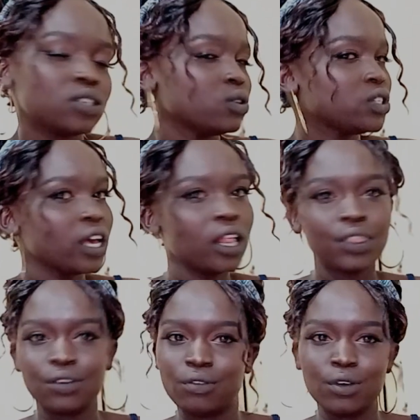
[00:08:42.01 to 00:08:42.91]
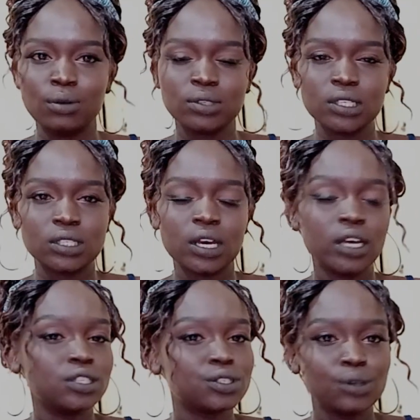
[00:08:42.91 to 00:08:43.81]
It's not healthy for you, sister.
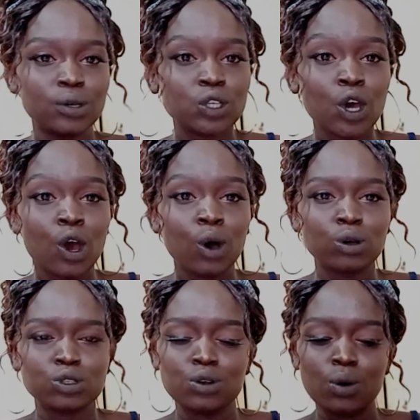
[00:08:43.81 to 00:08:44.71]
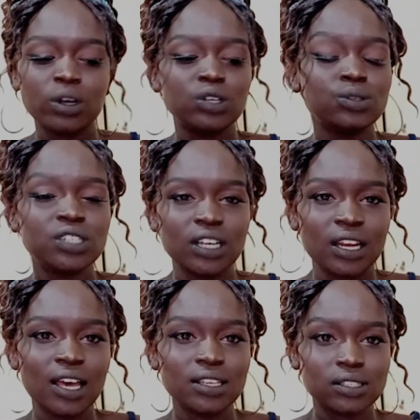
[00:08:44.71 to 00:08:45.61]
It's not. Because you know what
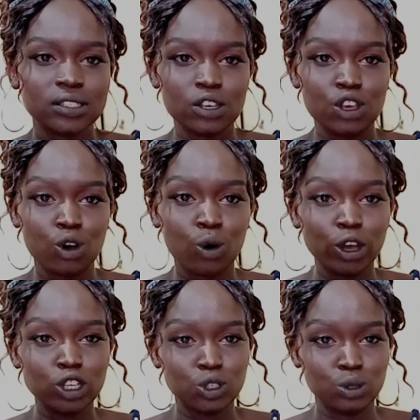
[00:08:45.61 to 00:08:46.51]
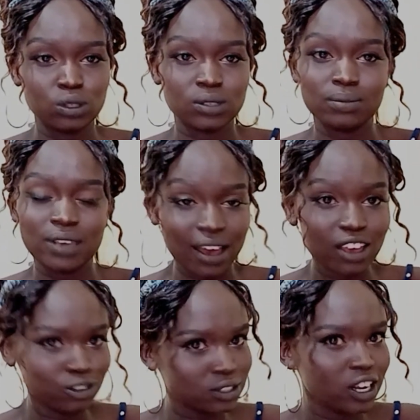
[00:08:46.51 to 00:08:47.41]
douching does? You're going to use, yeah,
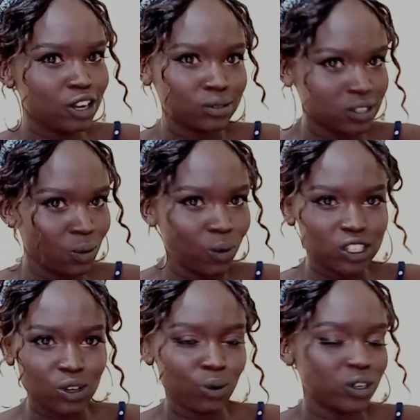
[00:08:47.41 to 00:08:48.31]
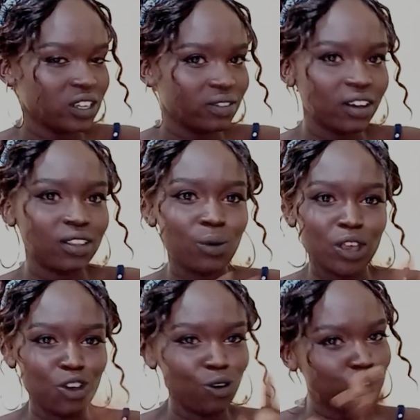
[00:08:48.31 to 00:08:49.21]
you're still using water or whatever
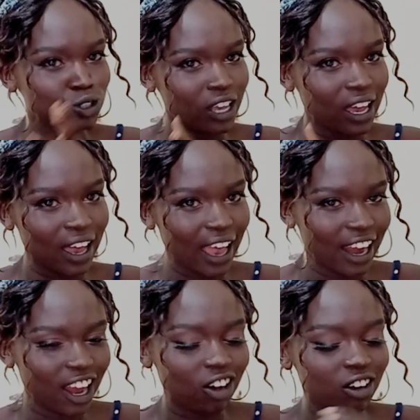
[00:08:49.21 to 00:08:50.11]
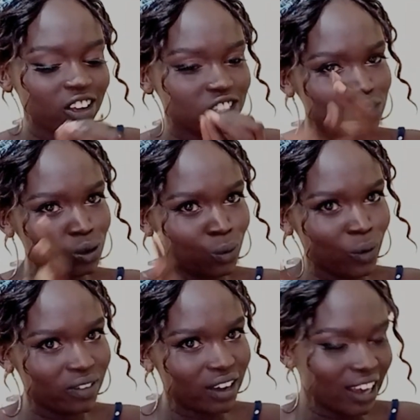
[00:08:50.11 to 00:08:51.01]
when you go to the gynecologist or
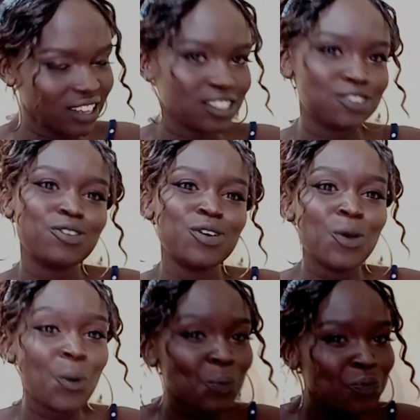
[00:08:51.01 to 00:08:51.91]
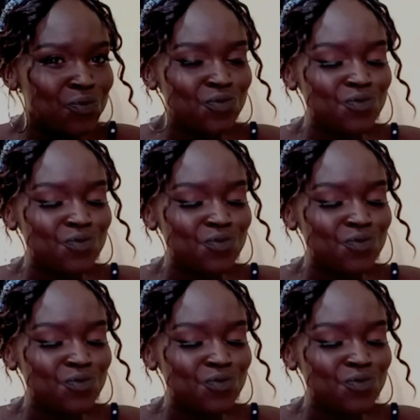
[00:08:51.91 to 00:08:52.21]
whoever does it for you.